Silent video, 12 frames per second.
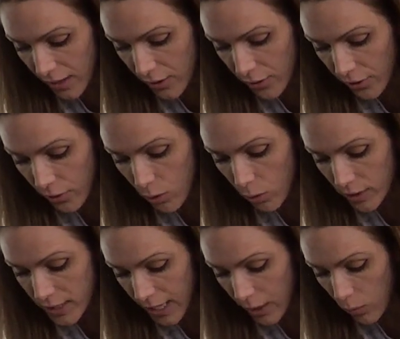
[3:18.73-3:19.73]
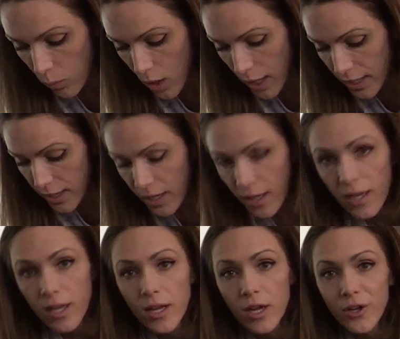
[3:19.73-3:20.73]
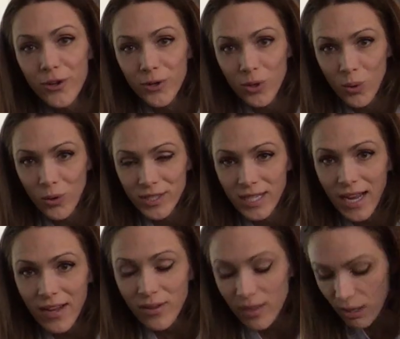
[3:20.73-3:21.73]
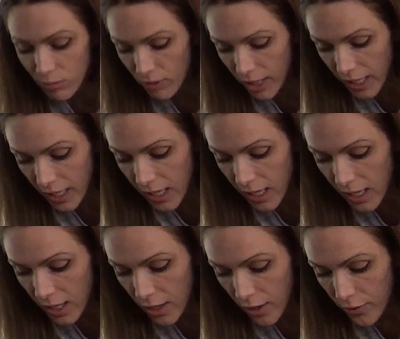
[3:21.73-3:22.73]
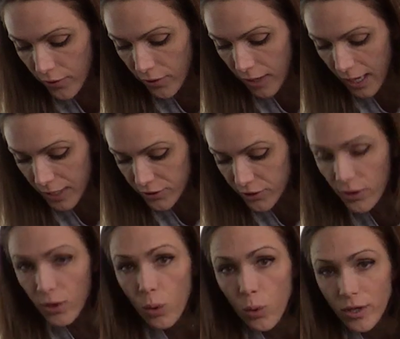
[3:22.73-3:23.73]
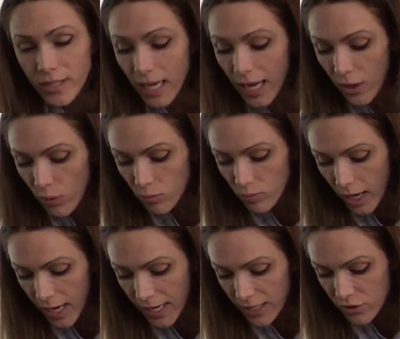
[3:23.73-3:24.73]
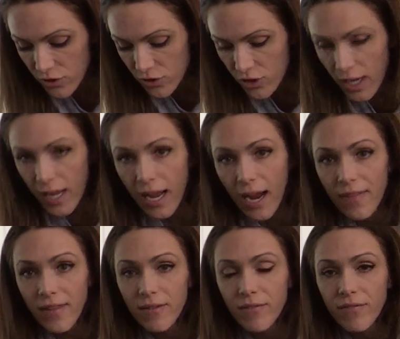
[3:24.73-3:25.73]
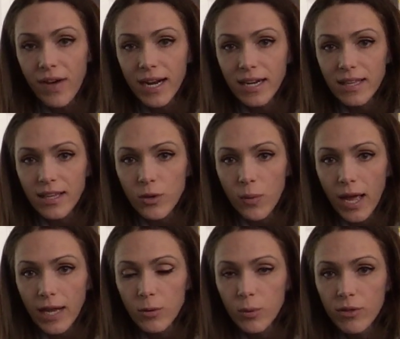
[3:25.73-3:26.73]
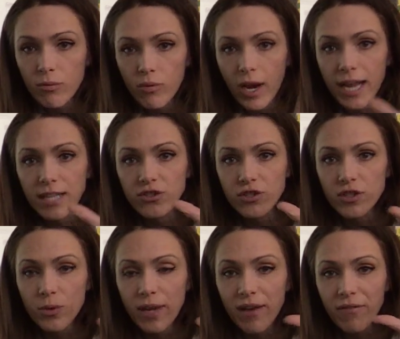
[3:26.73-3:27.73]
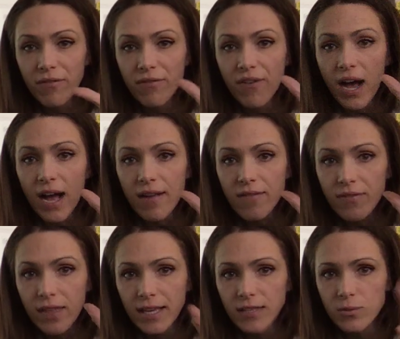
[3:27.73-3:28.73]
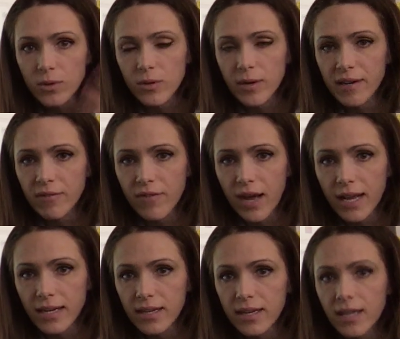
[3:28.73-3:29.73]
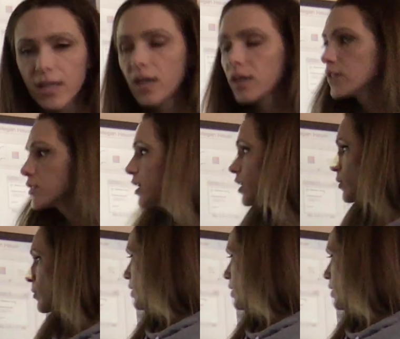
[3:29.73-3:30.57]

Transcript: your quartile 1, your quartile 3, your interquartile range, and then finally you end with range. So we have 5 things we're going to find. So